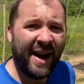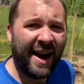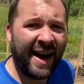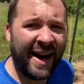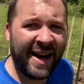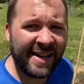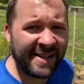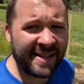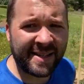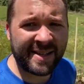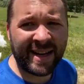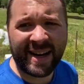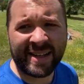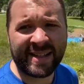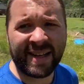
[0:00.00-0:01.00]
I just,
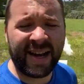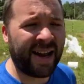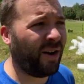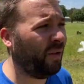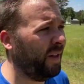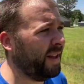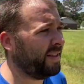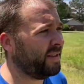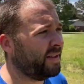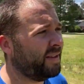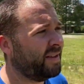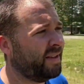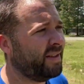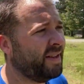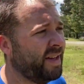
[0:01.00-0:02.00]
like I said, I don't think the
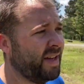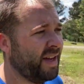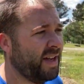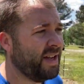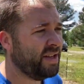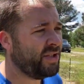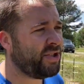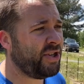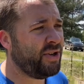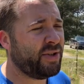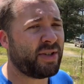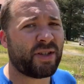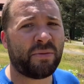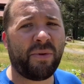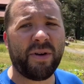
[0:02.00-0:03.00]

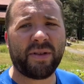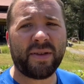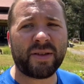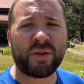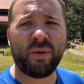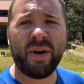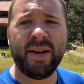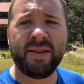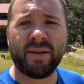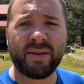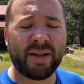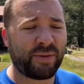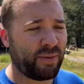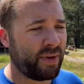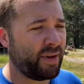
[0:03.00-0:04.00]
juice is worth the squeeze on
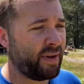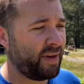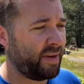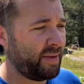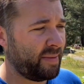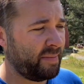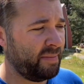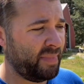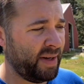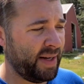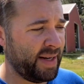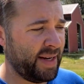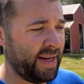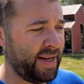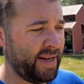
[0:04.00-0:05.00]
this one,
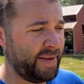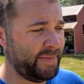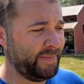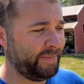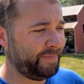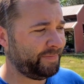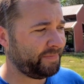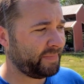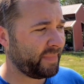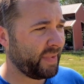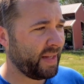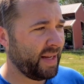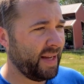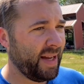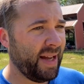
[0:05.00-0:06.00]
but uh,
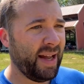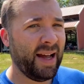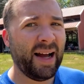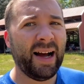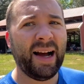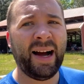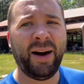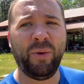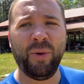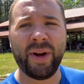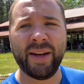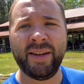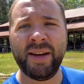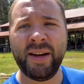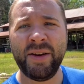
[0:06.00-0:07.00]
I will
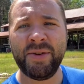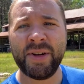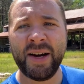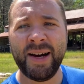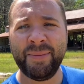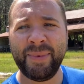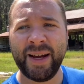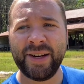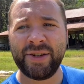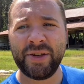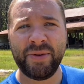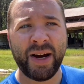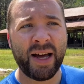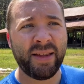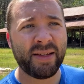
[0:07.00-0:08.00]
continue to update
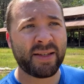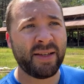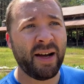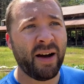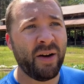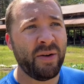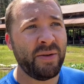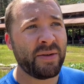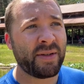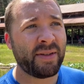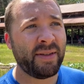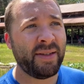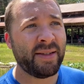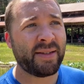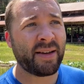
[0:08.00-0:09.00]
you how this goes.
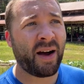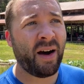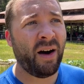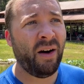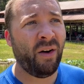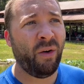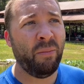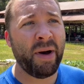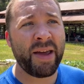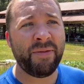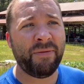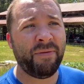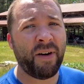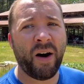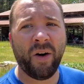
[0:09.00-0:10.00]
This all may
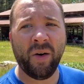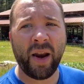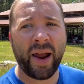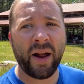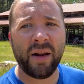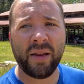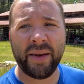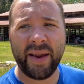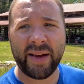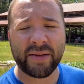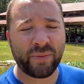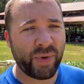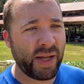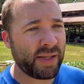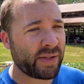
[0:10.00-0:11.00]
fall down in the next
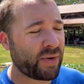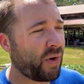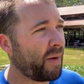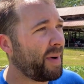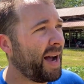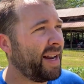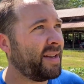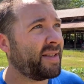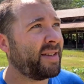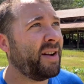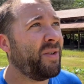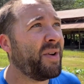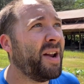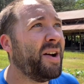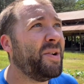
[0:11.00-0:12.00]
windstorm. I just
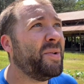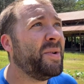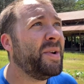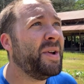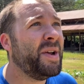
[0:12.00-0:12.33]
don't know.